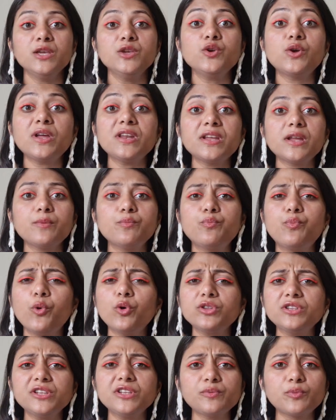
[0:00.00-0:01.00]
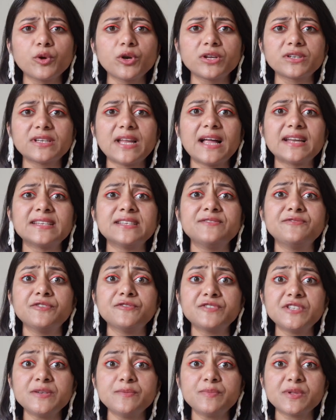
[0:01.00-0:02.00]
You can get both this product at a
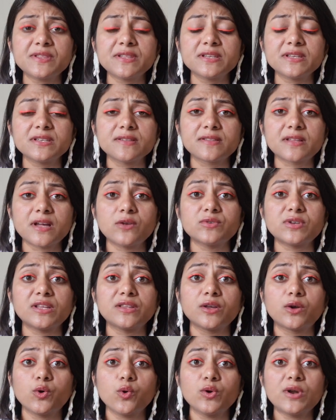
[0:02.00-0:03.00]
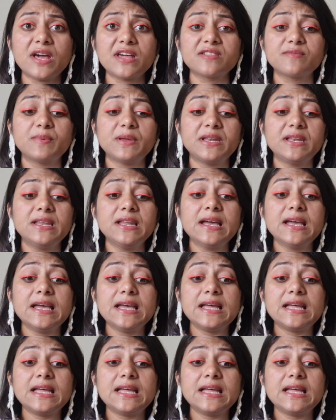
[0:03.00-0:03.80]
15% discount, and the code has been